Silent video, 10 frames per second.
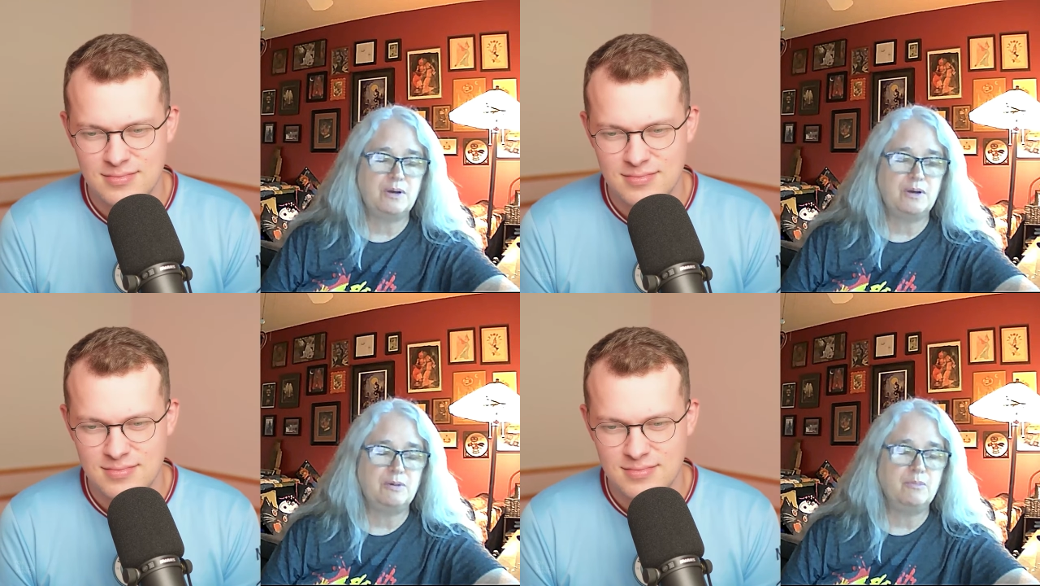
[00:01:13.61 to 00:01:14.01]

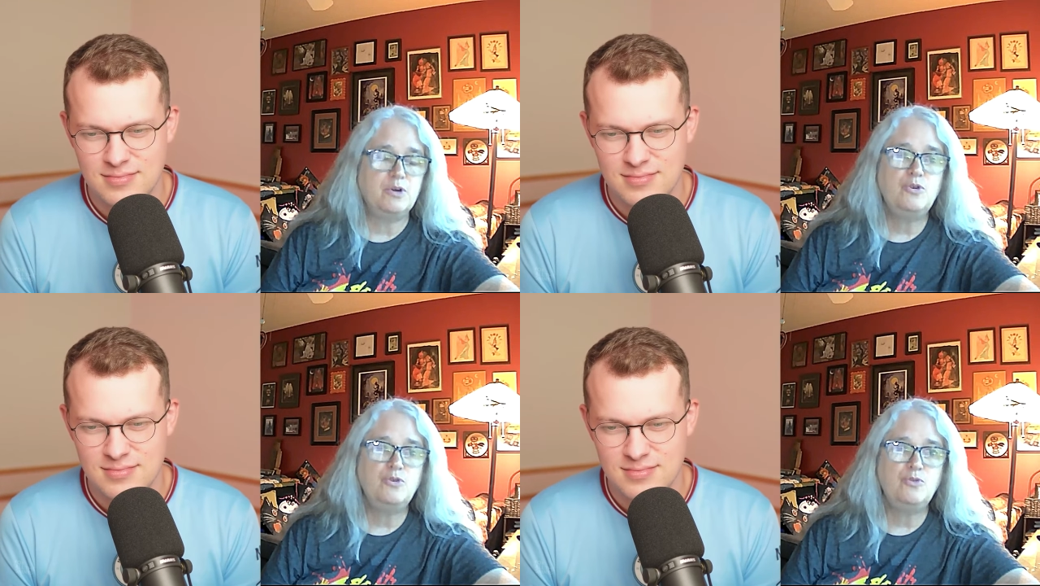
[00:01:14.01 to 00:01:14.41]

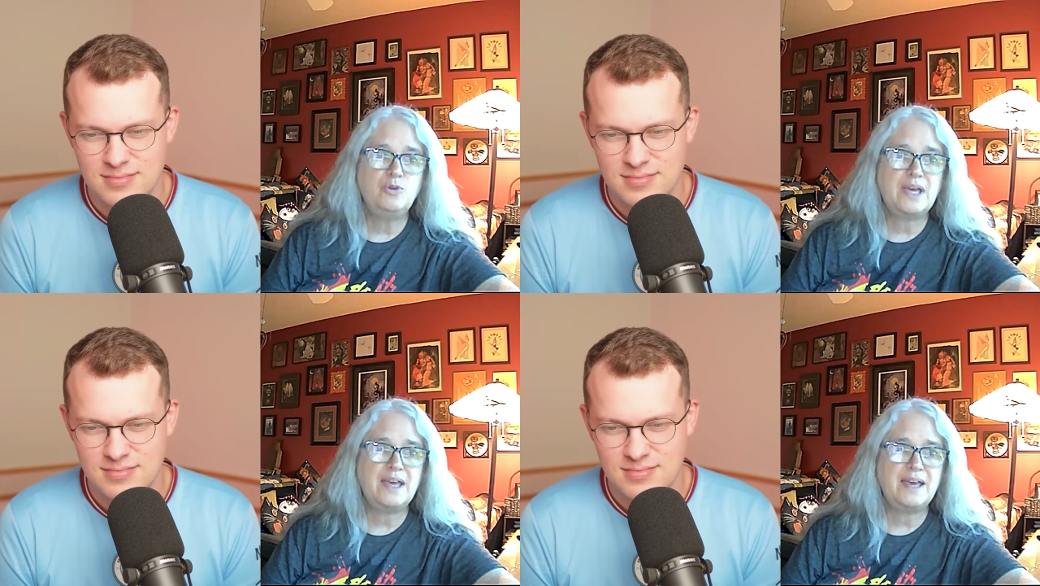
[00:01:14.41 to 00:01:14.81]
Speaker 1: um,
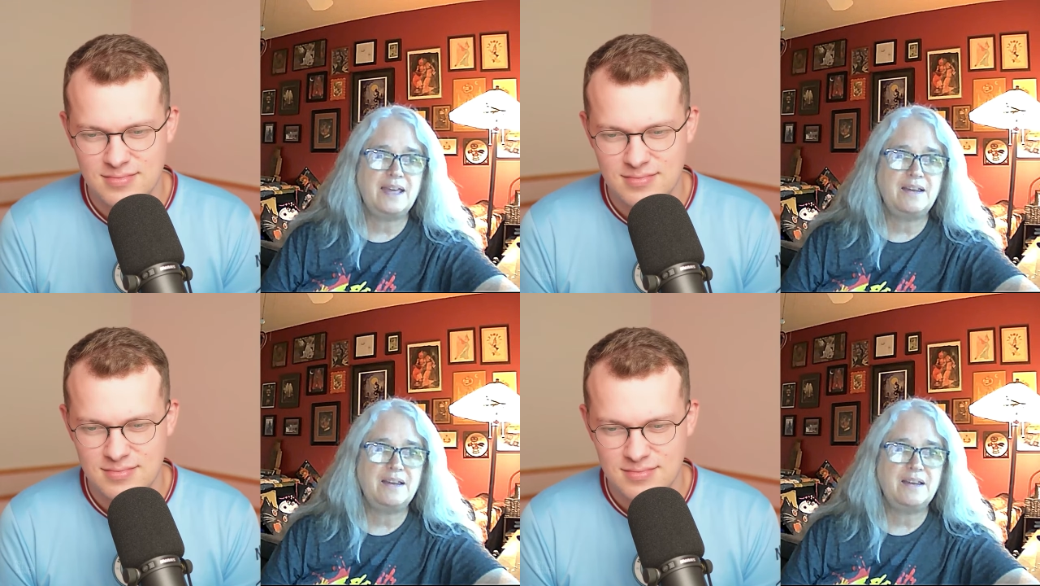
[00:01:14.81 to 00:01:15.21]
who
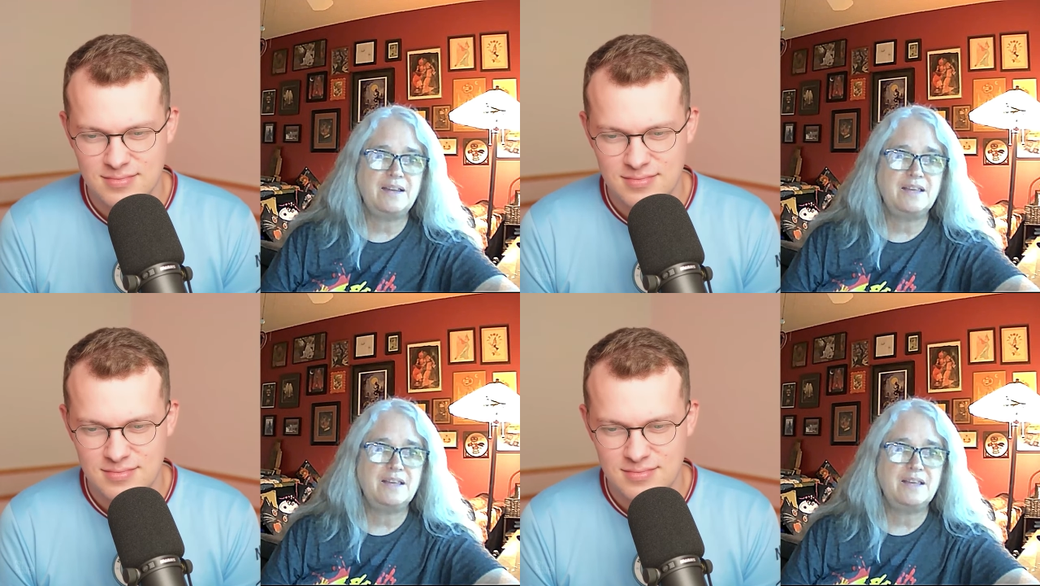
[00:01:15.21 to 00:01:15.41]
can